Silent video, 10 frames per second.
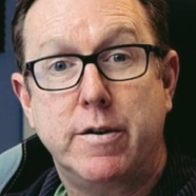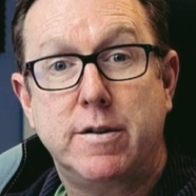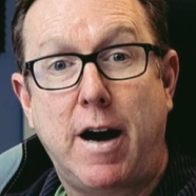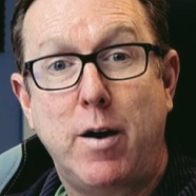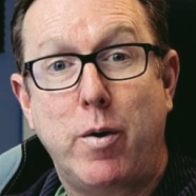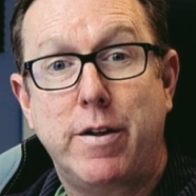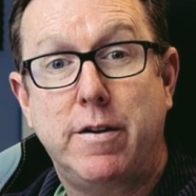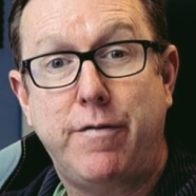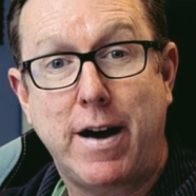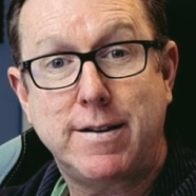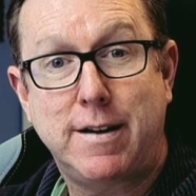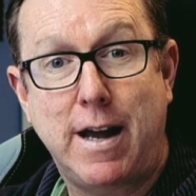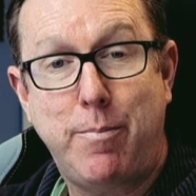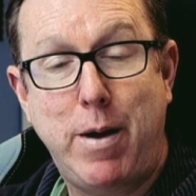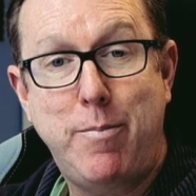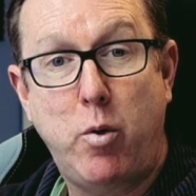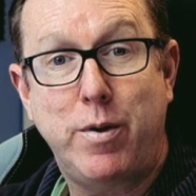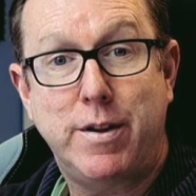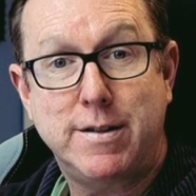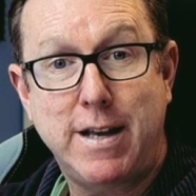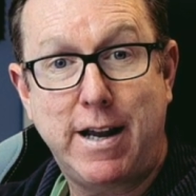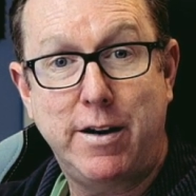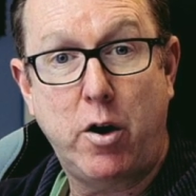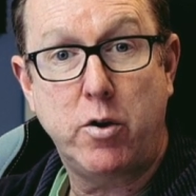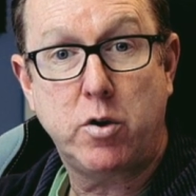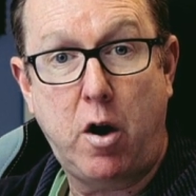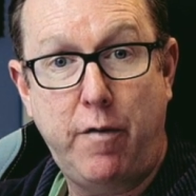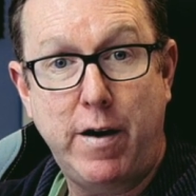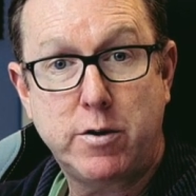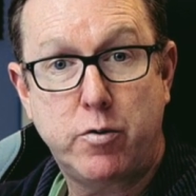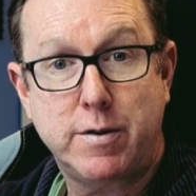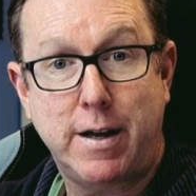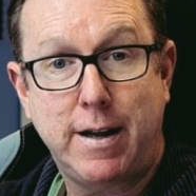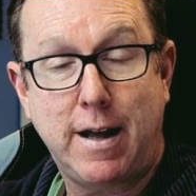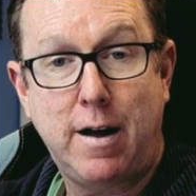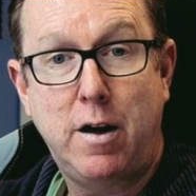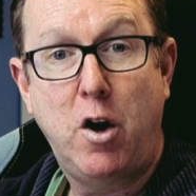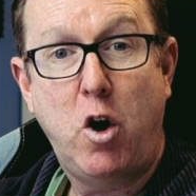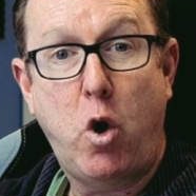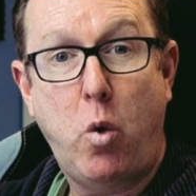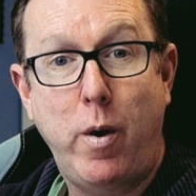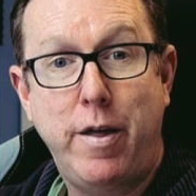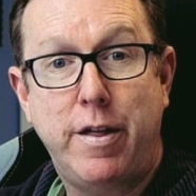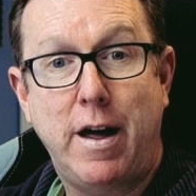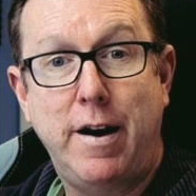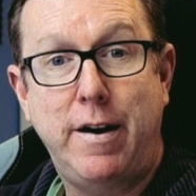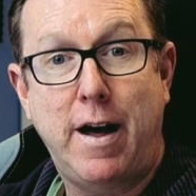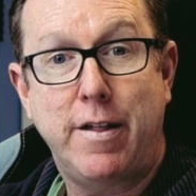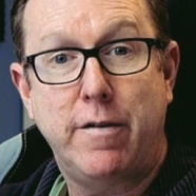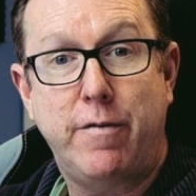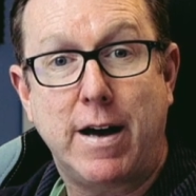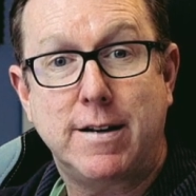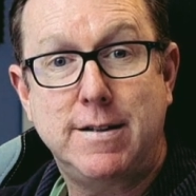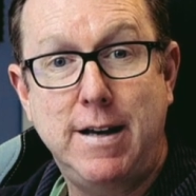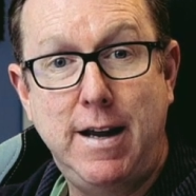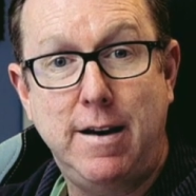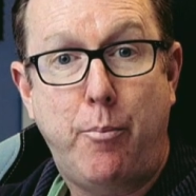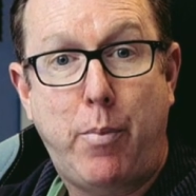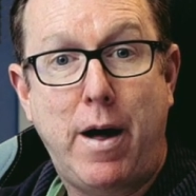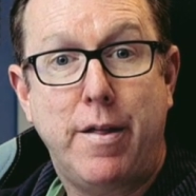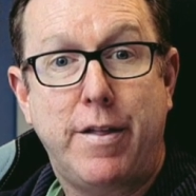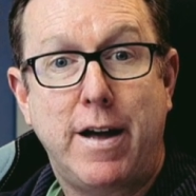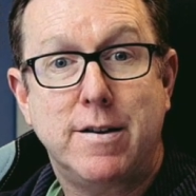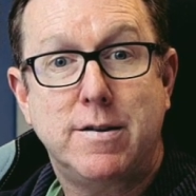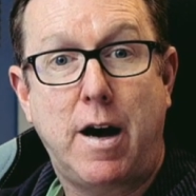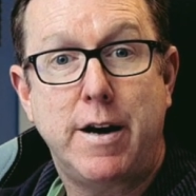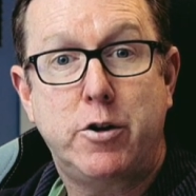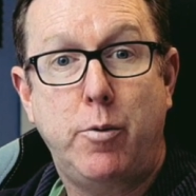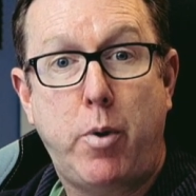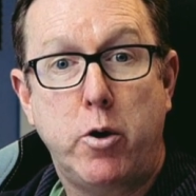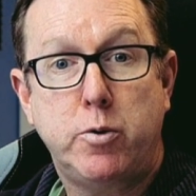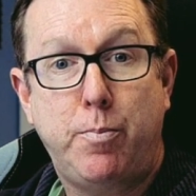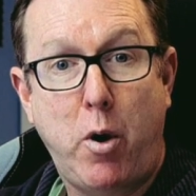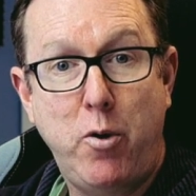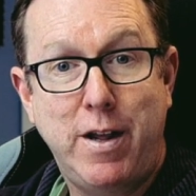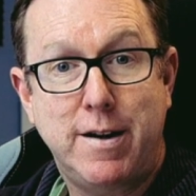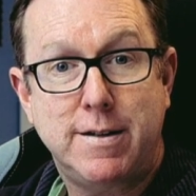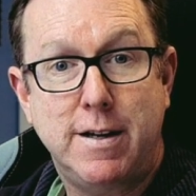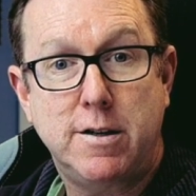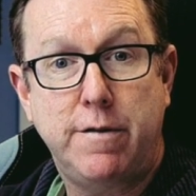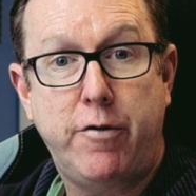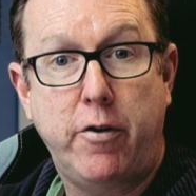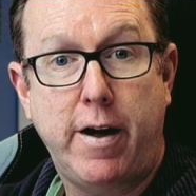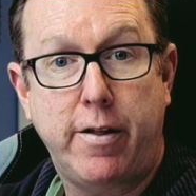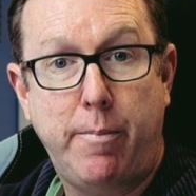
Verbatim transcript: decide whether to vaccinate people with the second dose of AstraZeneca or with another vaccine. But they decided to postpone their decision for another